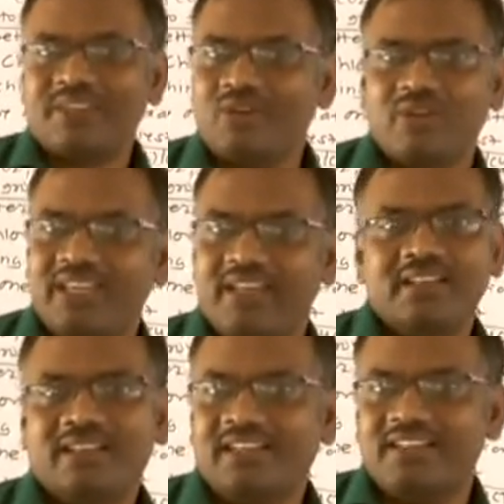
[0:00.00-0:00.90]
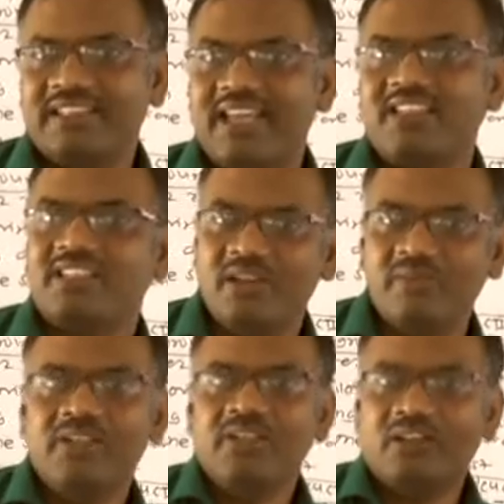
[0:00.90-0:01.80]
Okay, that is
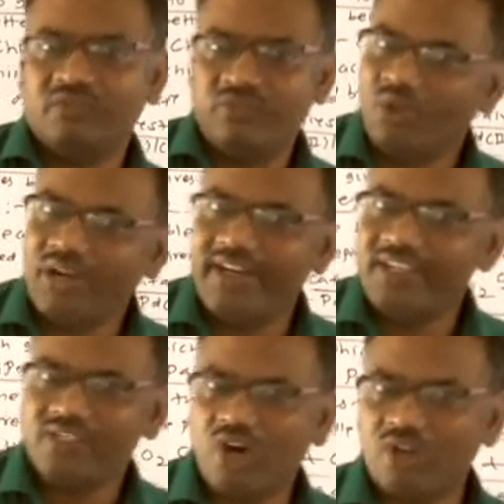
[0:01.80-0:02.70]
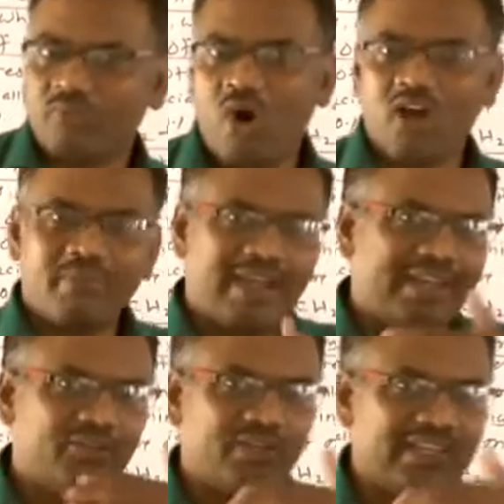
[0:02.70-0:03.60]
calcium fluoride is not formed,
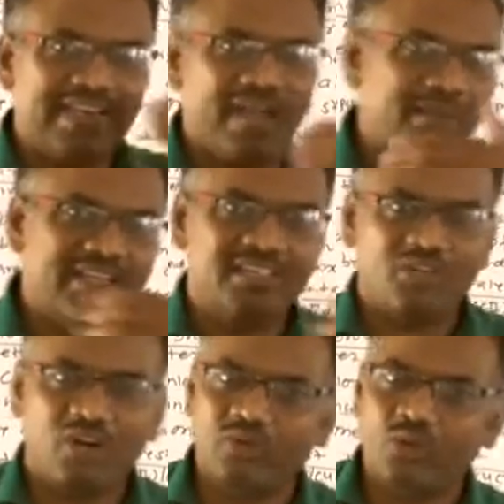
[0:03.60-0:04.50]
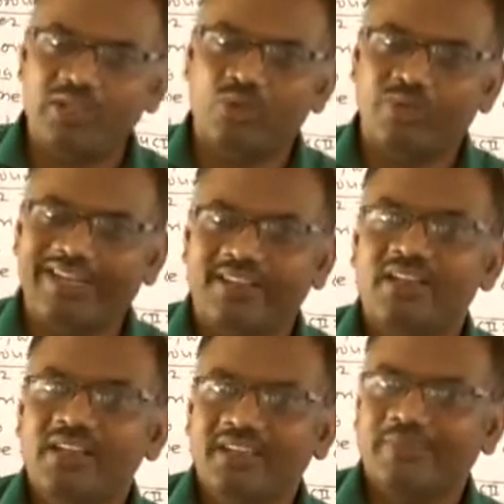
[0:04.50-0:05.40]
and your enamel is not going to get
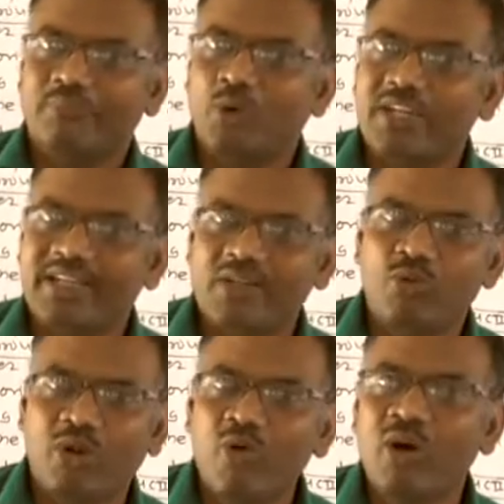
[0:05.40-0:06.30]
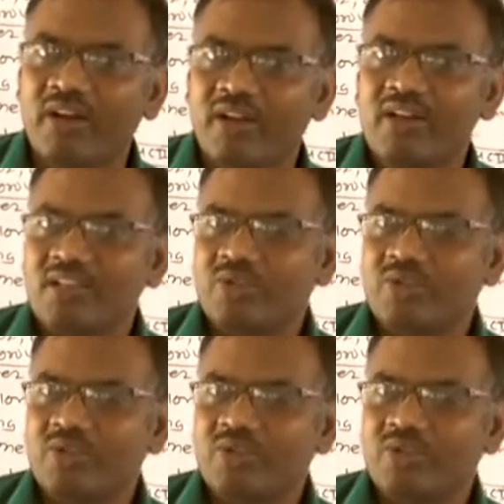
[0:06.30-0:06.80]
a protective cover.